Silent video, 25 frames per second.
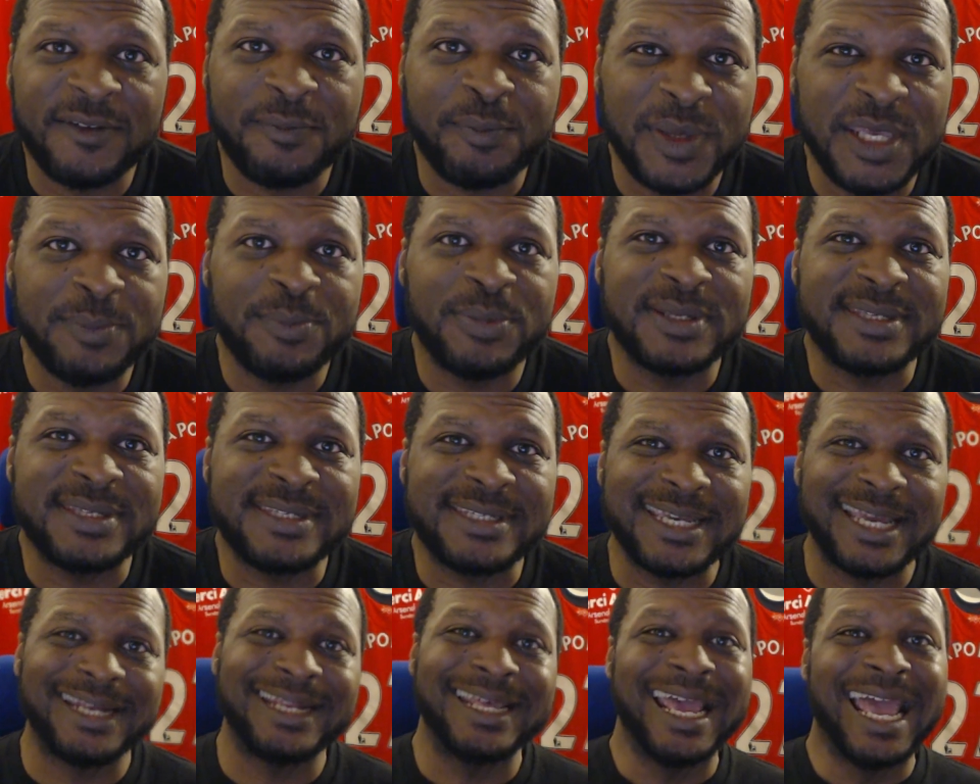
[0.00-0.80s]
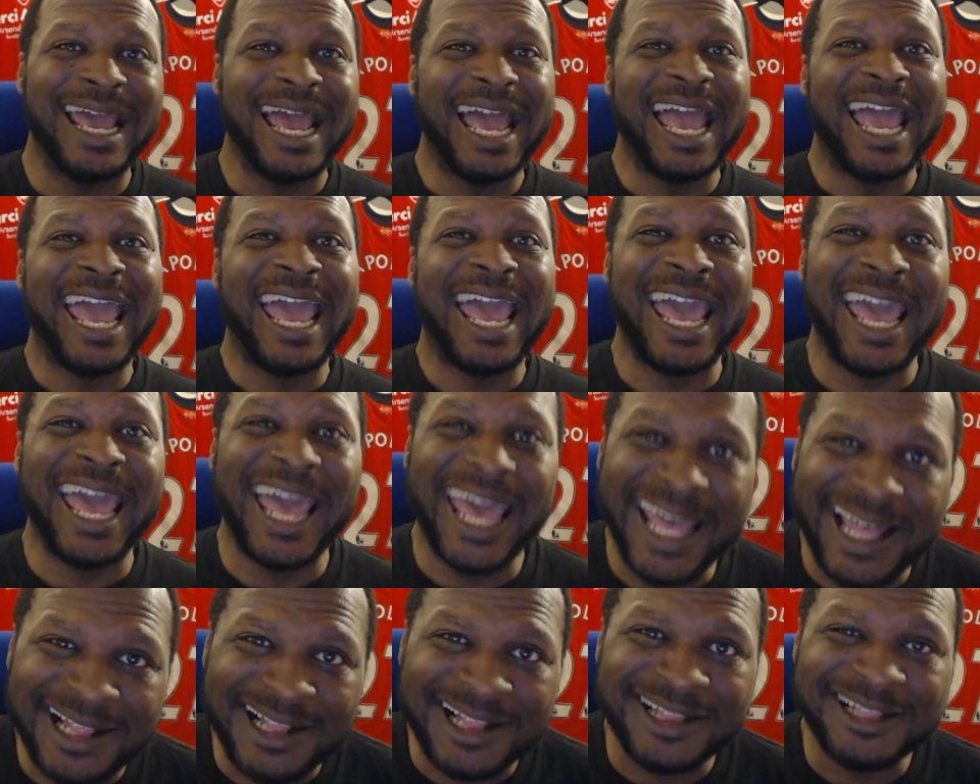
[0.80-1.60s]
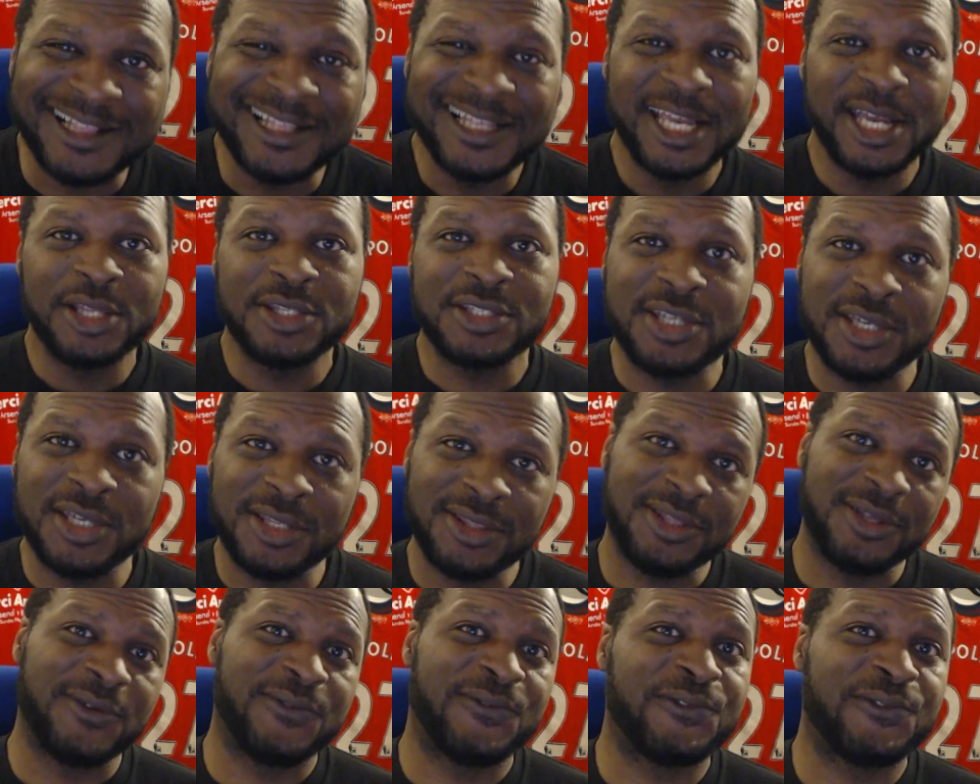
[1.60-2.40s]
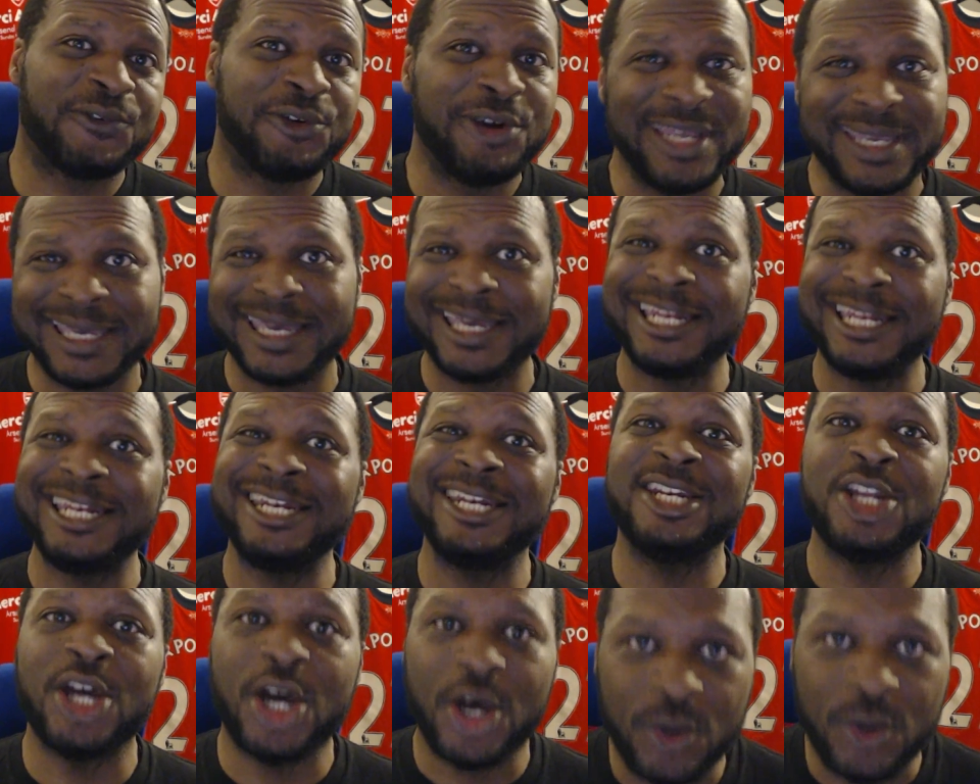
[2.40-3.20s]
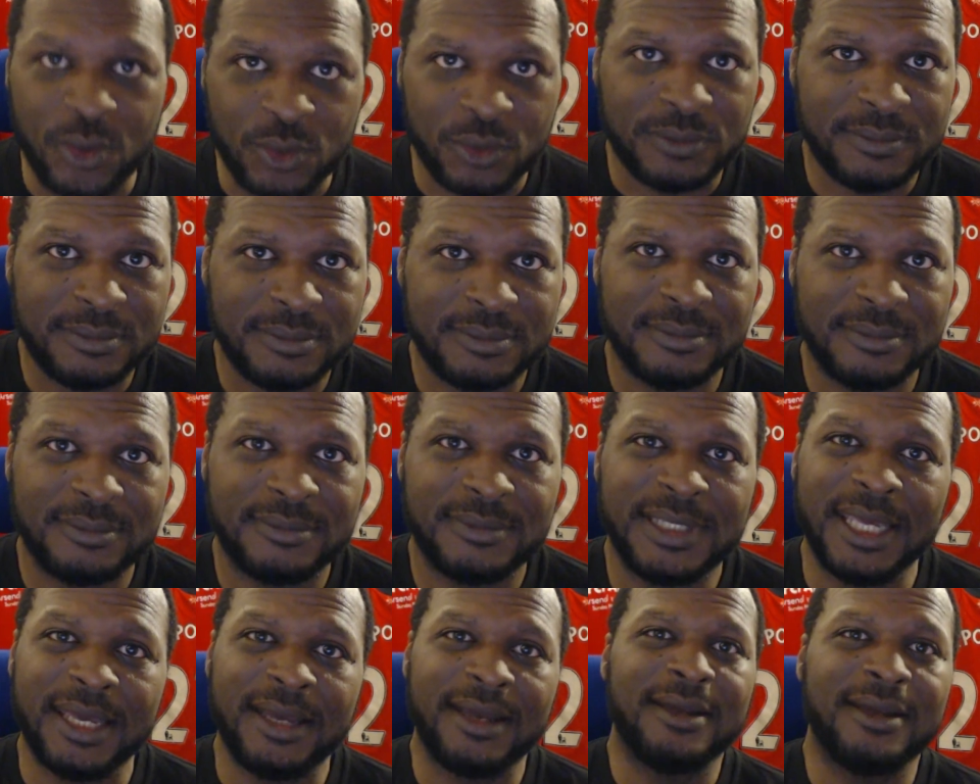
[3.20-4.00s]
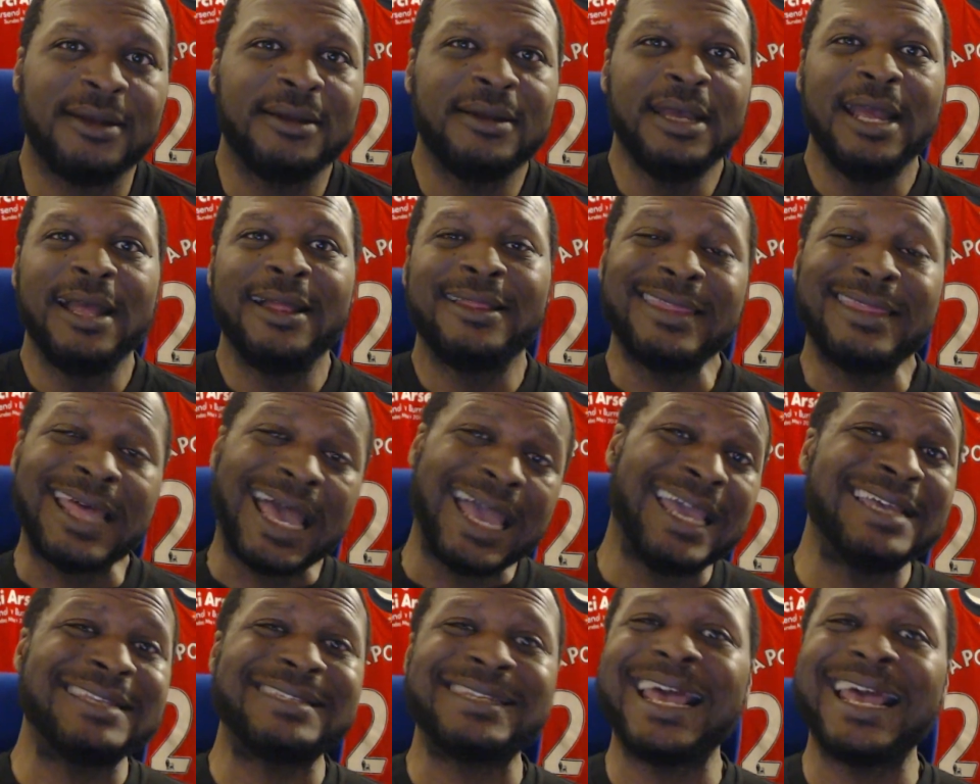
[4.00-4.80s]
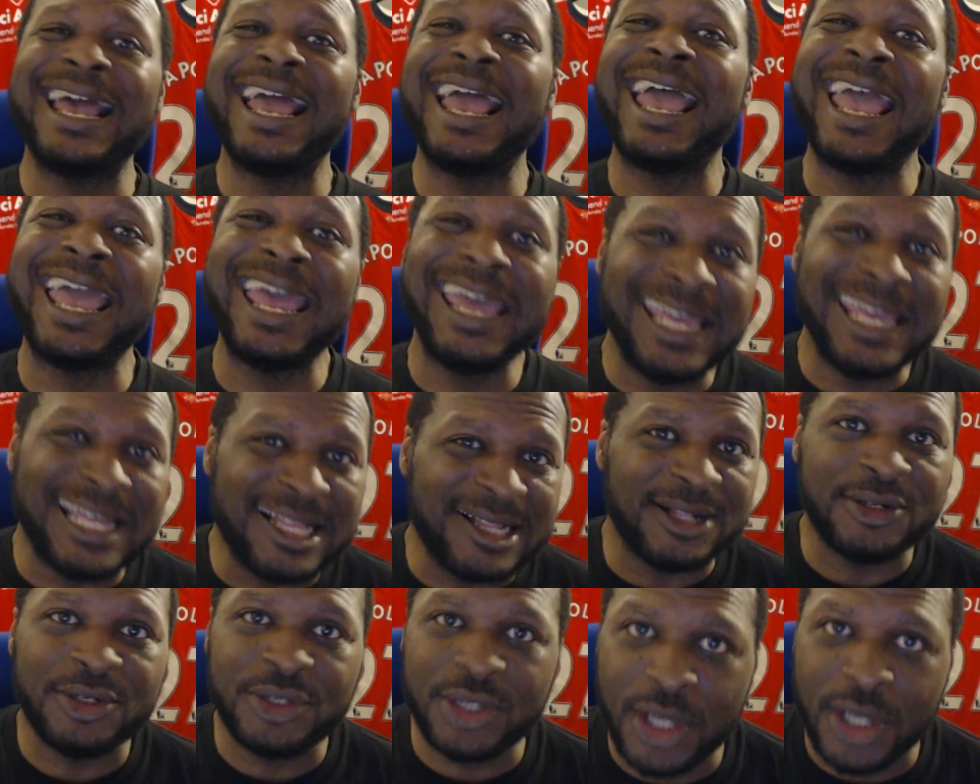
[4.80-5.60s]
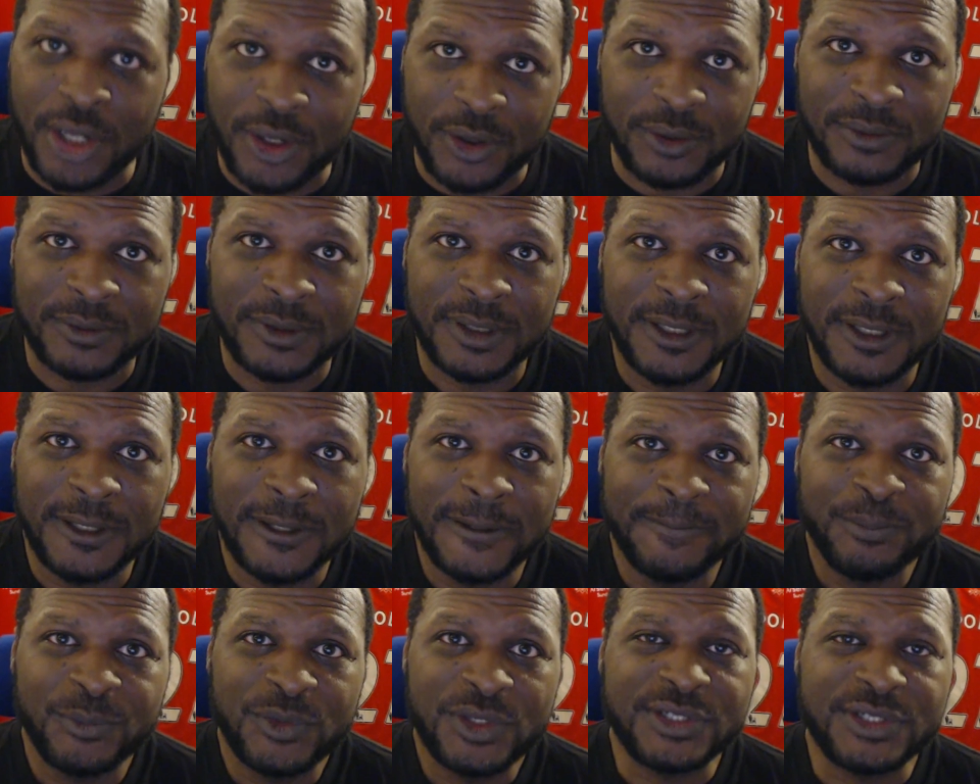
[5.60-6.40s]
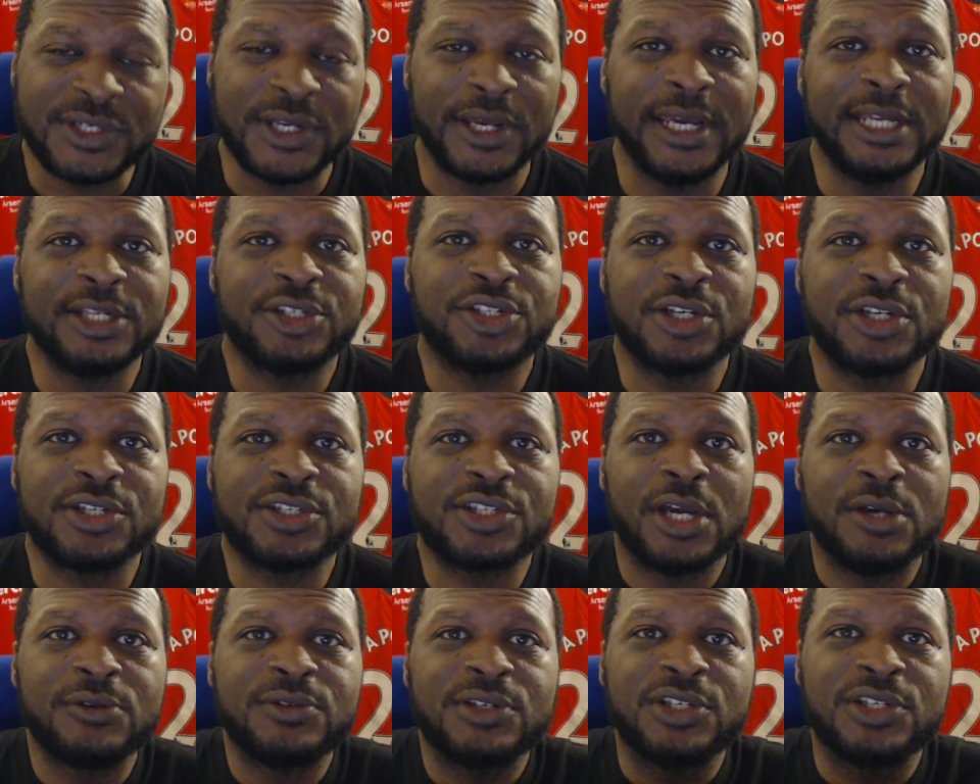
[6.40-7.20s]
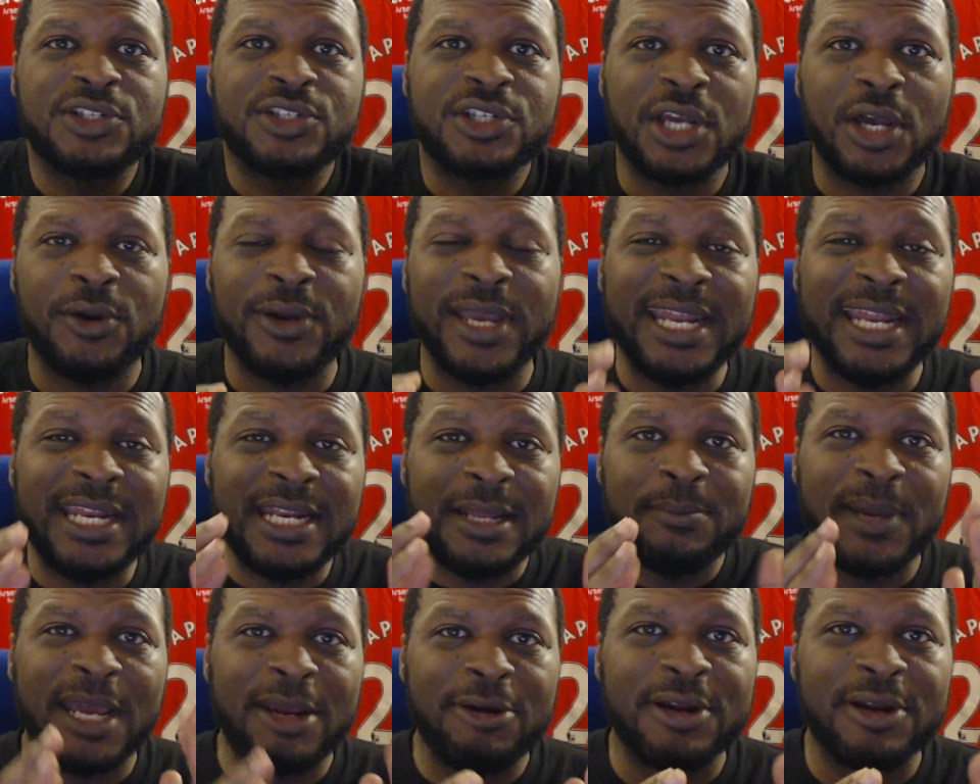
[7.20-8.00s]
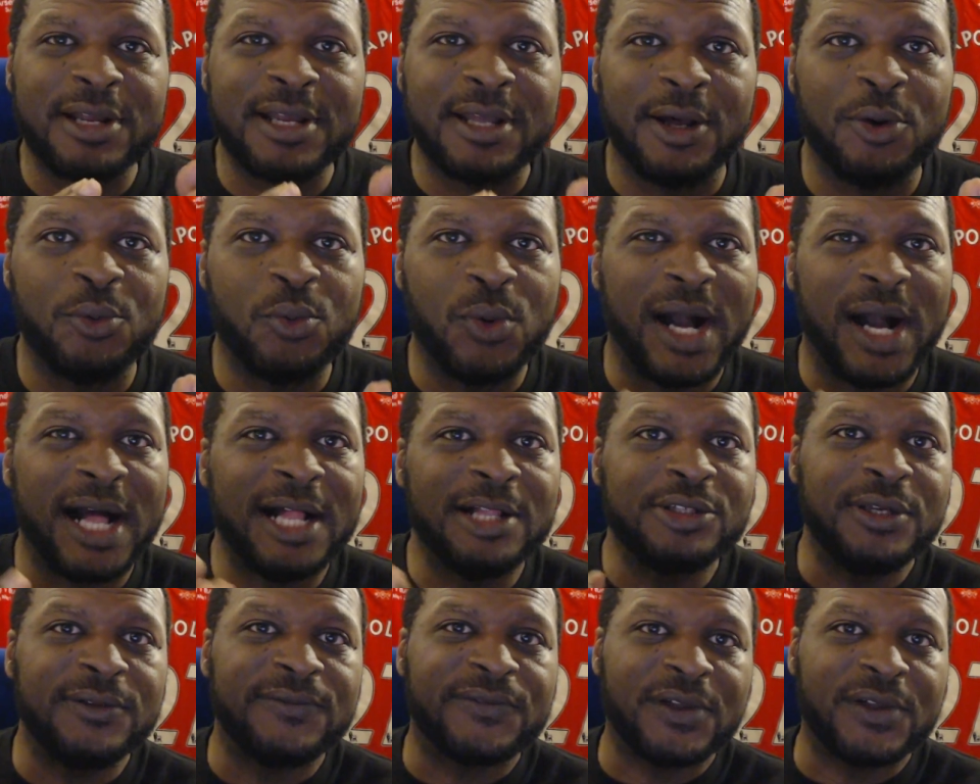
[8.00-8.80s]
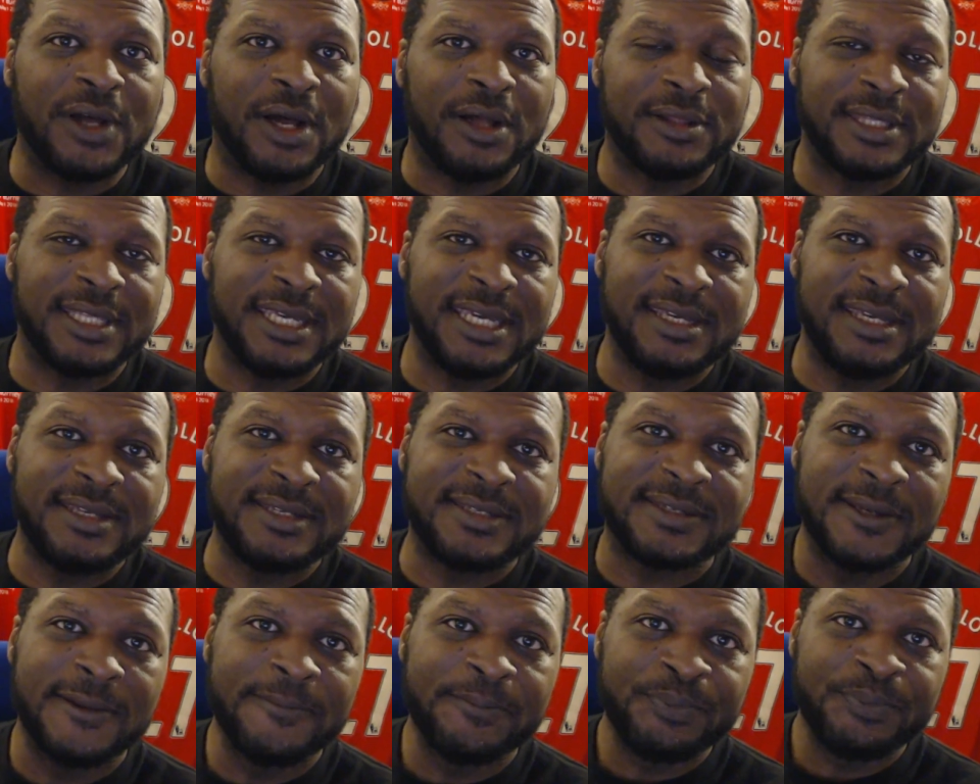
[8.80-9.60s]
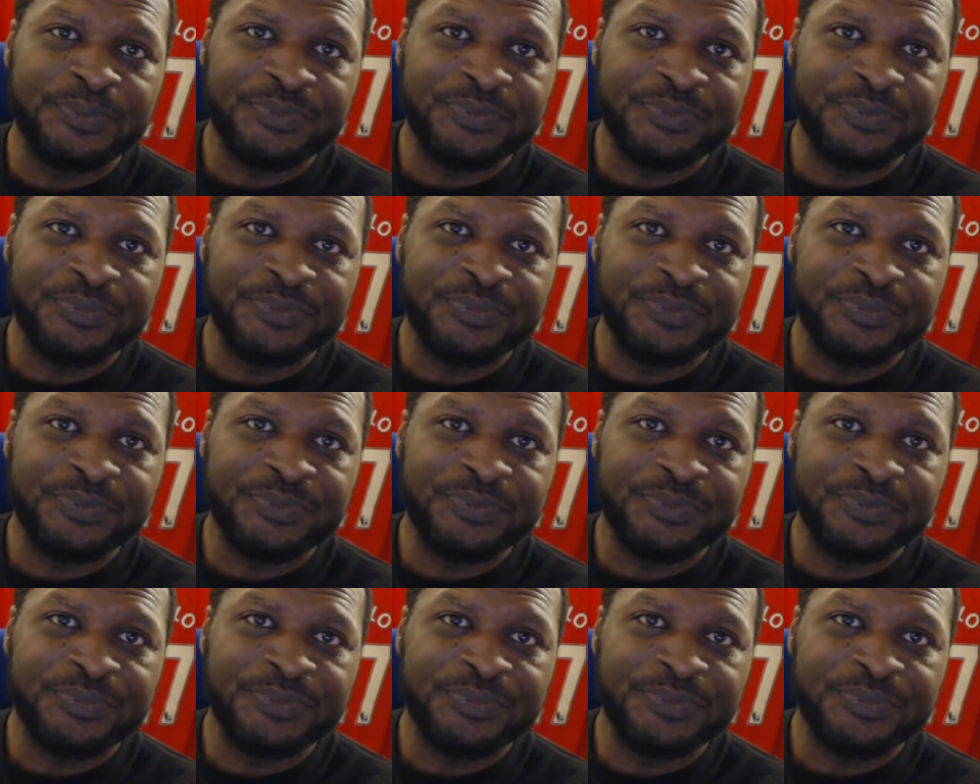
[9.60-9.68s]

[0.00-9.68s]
of people said hell to the freaking no. Yeah? That is a hell no. So it just goes to show, in America, while you've got these